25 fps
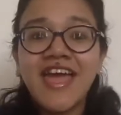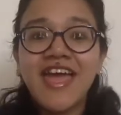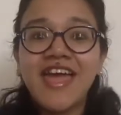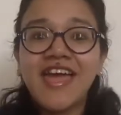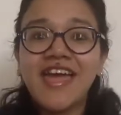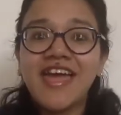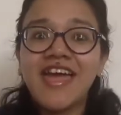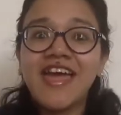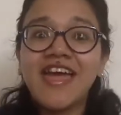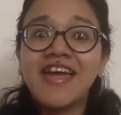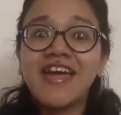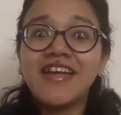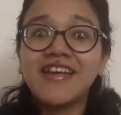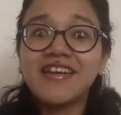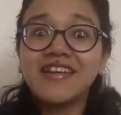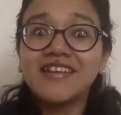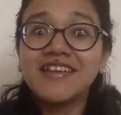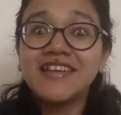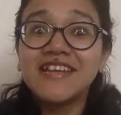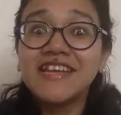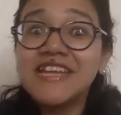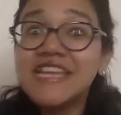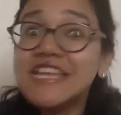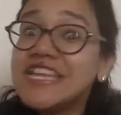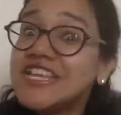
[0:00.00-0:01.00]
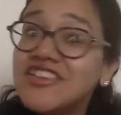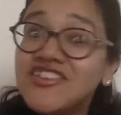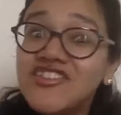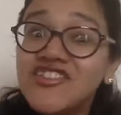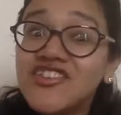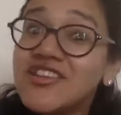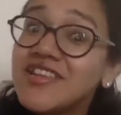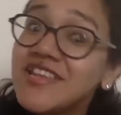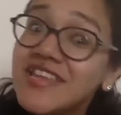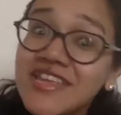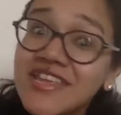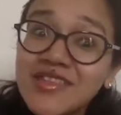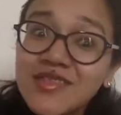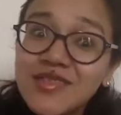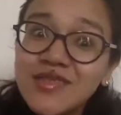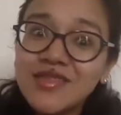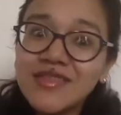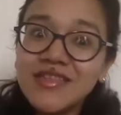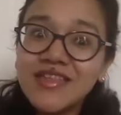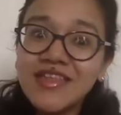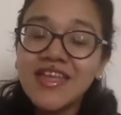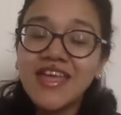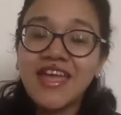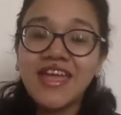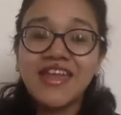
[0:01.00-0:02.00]
and green chilies.
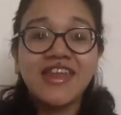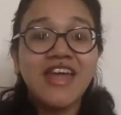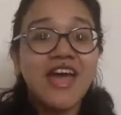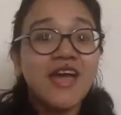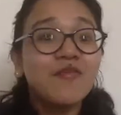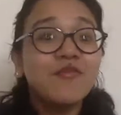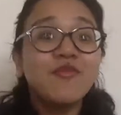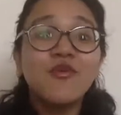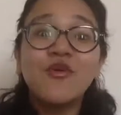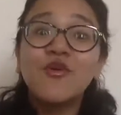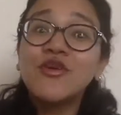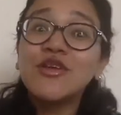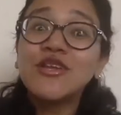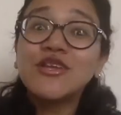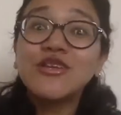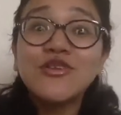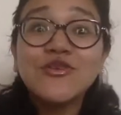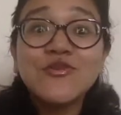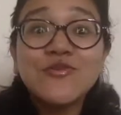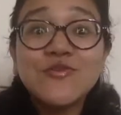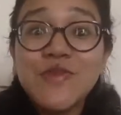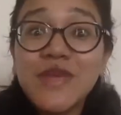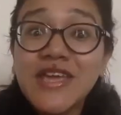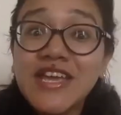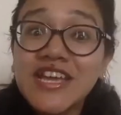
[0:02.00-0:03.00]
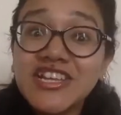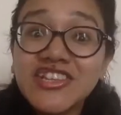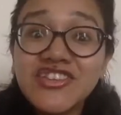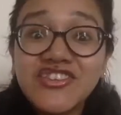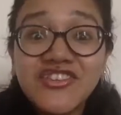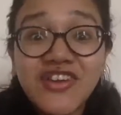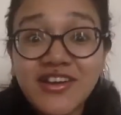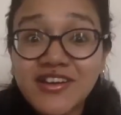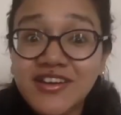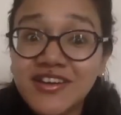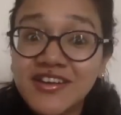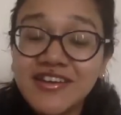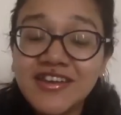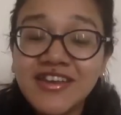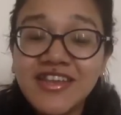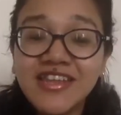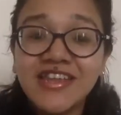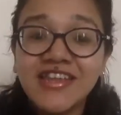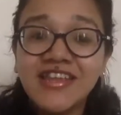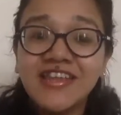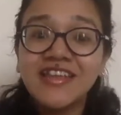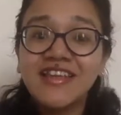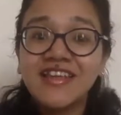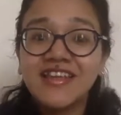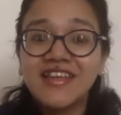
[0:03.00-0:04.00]
And I'm going to make
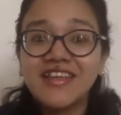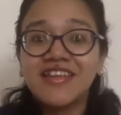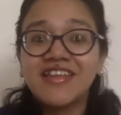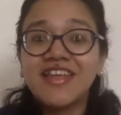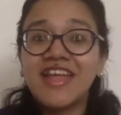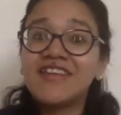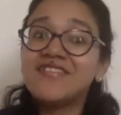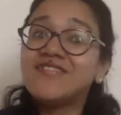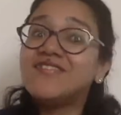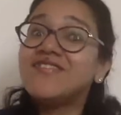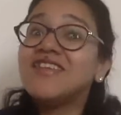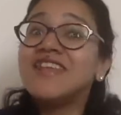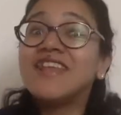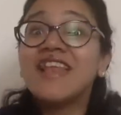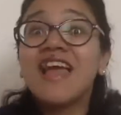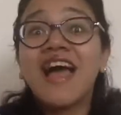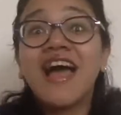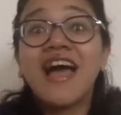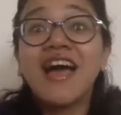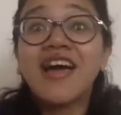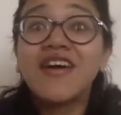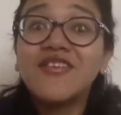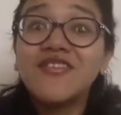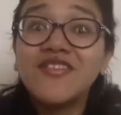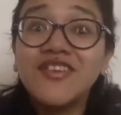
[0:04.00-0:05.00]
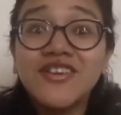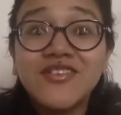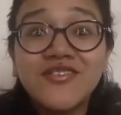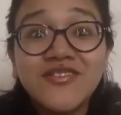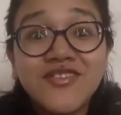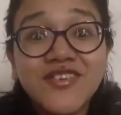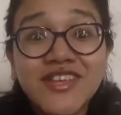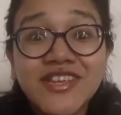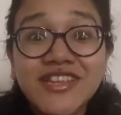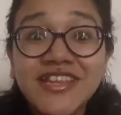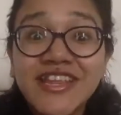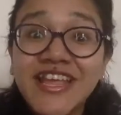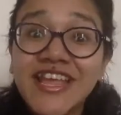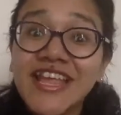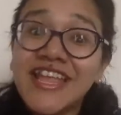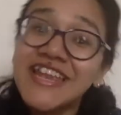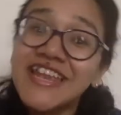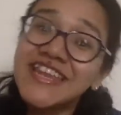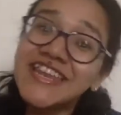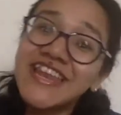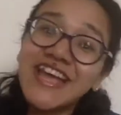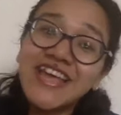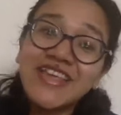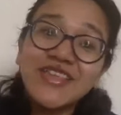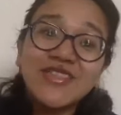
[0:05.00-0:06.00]
chutney and we'll have it with
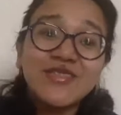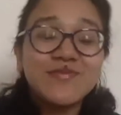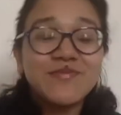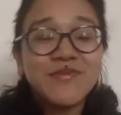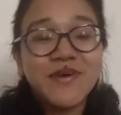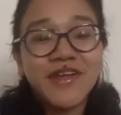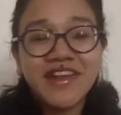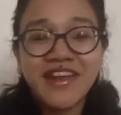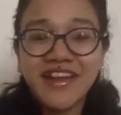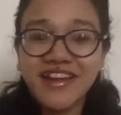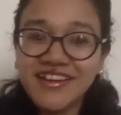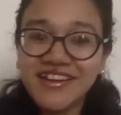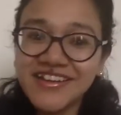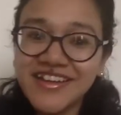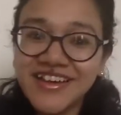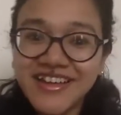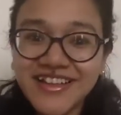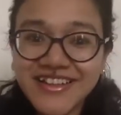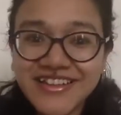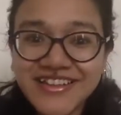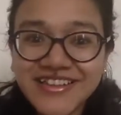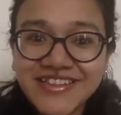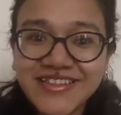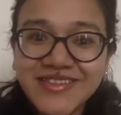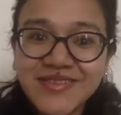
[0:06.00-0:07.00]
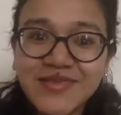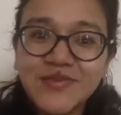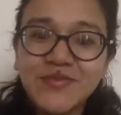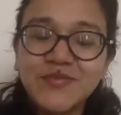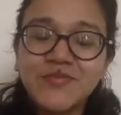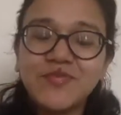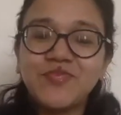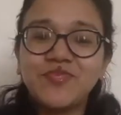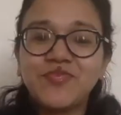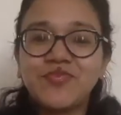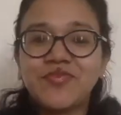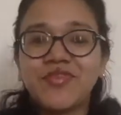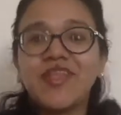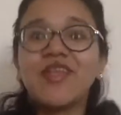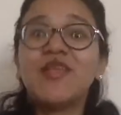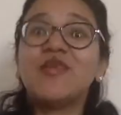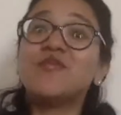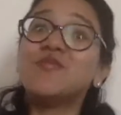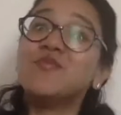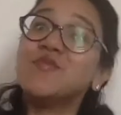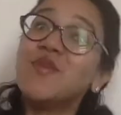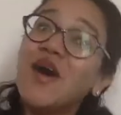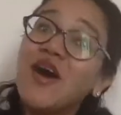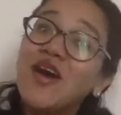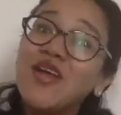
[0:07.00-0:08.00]
nice parathas. And
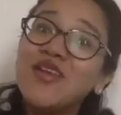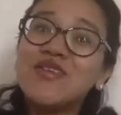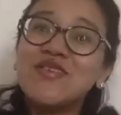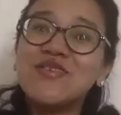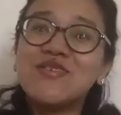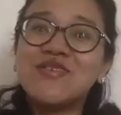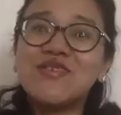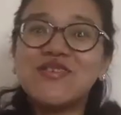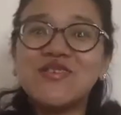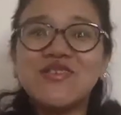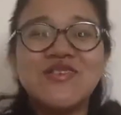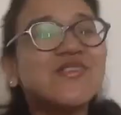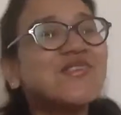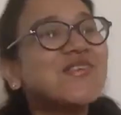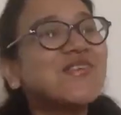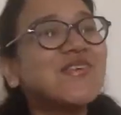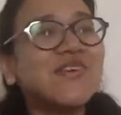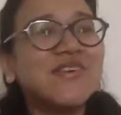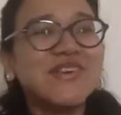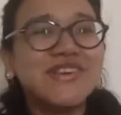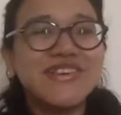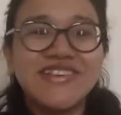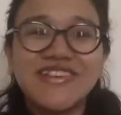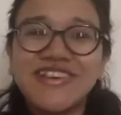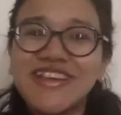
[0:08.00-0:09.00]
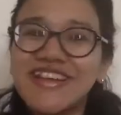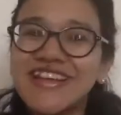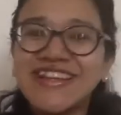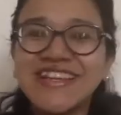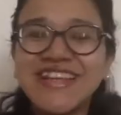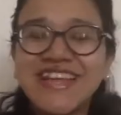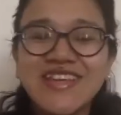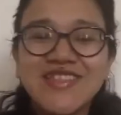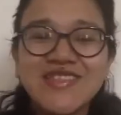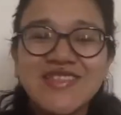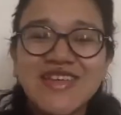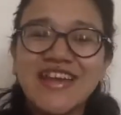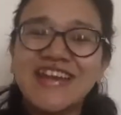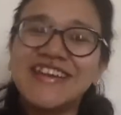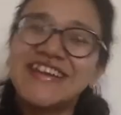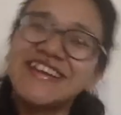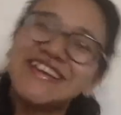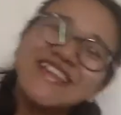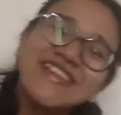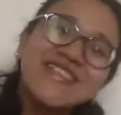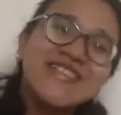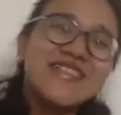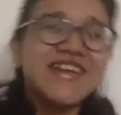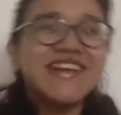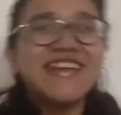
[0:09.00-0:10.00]
Maloo, you know, got really excited. He
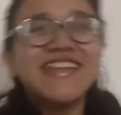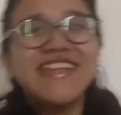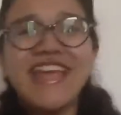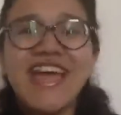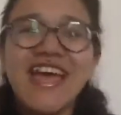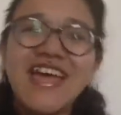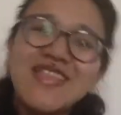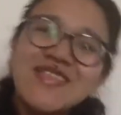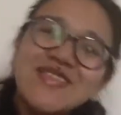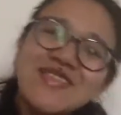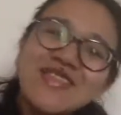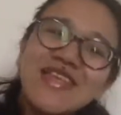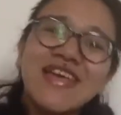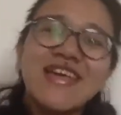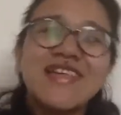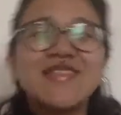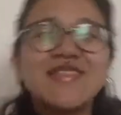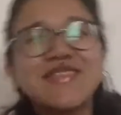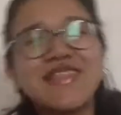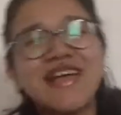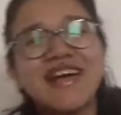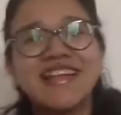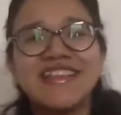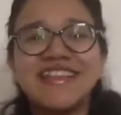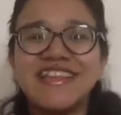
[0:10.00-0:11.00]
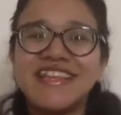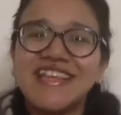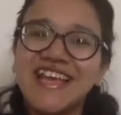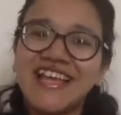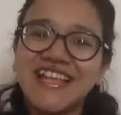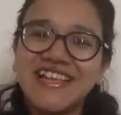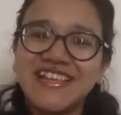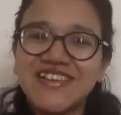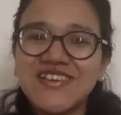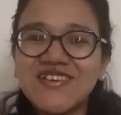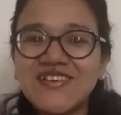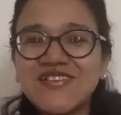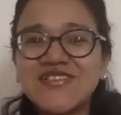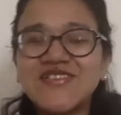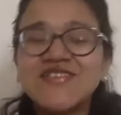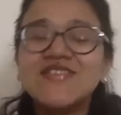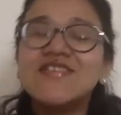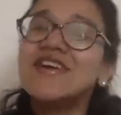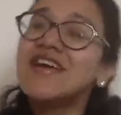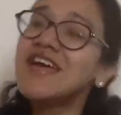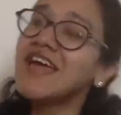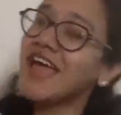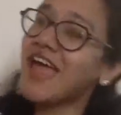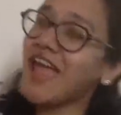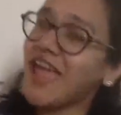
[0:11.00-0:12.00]
said, yes, yes, Dadi, I'll go.
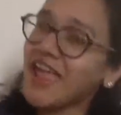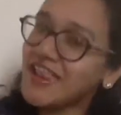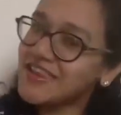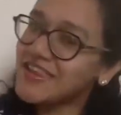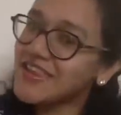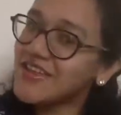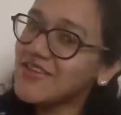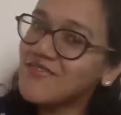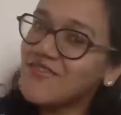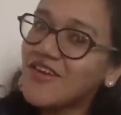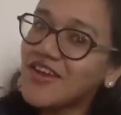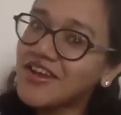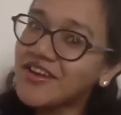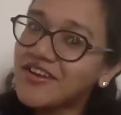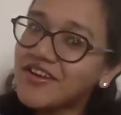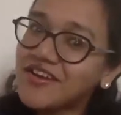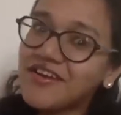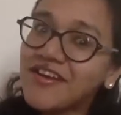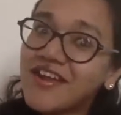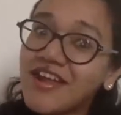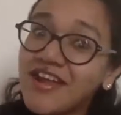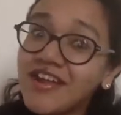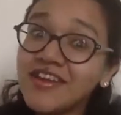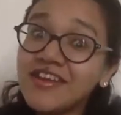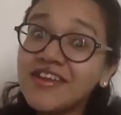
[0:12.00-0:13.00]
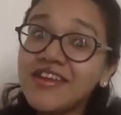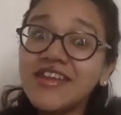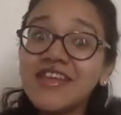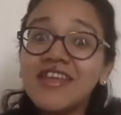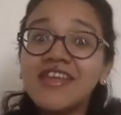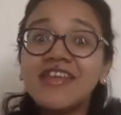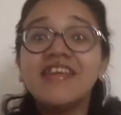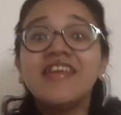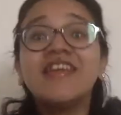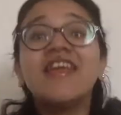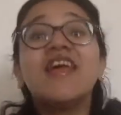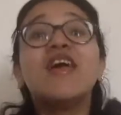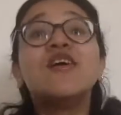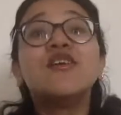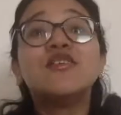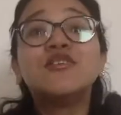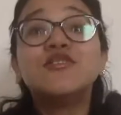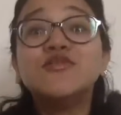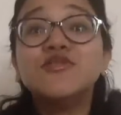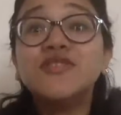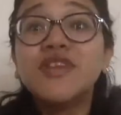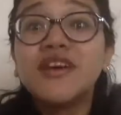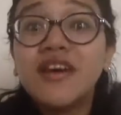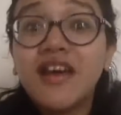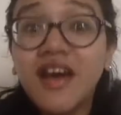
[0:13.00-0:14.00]
And he went running to
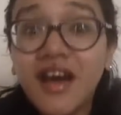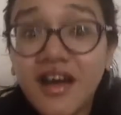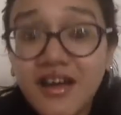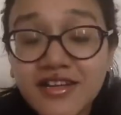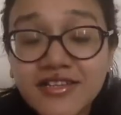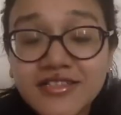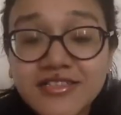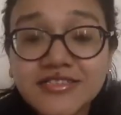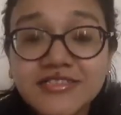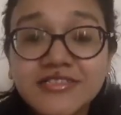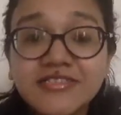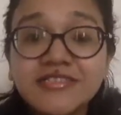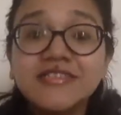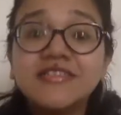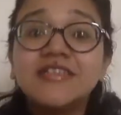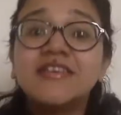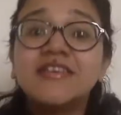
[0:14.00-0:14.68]
the garden